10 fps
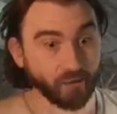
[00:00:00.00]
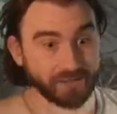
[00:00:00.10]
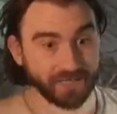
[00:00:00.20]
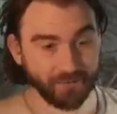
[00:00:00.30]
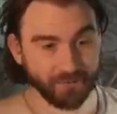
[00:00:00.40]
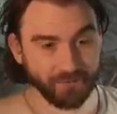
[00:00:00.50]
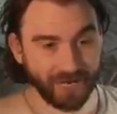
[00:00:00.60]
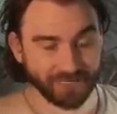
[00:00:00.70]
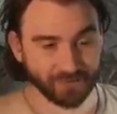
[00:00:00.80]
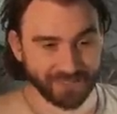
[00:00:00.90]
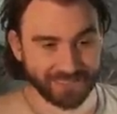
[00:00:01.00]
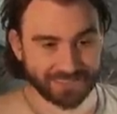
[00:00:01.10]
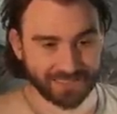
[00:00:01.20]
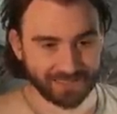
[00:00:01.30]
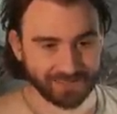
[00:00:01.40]
Okay, we might win
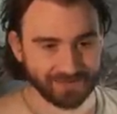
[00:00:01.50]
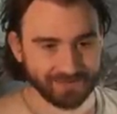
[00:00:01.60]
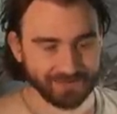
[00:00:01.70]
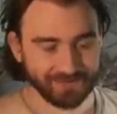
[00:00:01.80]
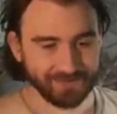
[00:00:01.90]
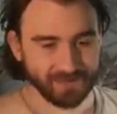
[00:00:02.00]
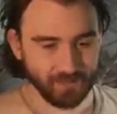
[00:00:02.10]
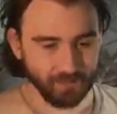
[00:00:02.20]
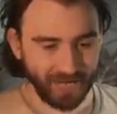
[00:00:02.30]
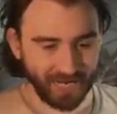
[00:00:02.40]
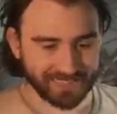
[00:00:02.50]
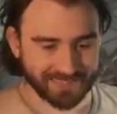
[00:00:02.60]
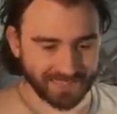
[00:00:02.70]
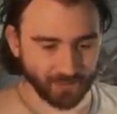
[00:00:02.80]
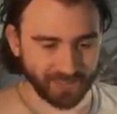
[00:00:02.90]
this still. We might
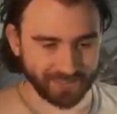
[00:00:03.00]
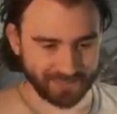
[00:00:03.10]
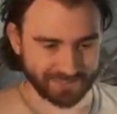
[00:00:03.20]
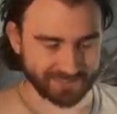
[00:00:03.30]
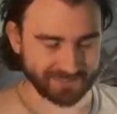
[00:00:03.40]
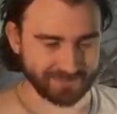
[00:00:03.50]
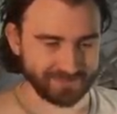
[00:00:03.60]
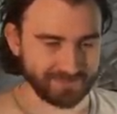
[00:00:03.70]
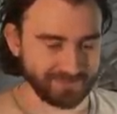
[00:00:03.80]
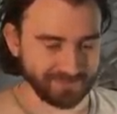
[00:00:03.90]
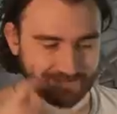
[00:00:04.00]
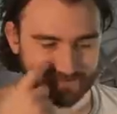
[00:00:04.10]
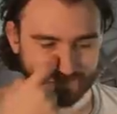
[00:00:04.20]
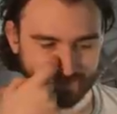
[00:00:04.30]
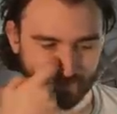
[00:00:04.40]
still win this.
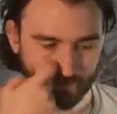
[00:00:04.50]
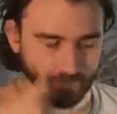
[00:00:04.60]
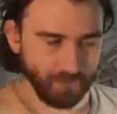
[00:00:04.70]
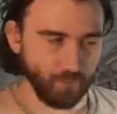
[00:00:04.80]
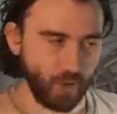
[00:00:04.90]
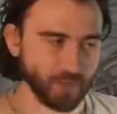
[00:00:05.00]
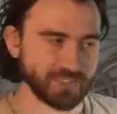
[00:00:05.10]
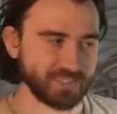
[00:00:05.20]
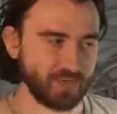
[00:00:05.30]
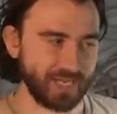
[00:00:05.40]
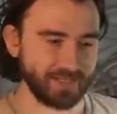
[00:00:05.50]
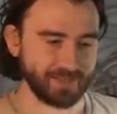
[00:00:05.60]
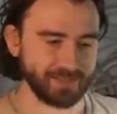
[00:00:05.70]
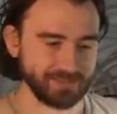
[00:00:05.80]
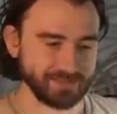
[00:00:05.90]
The Woe Strider.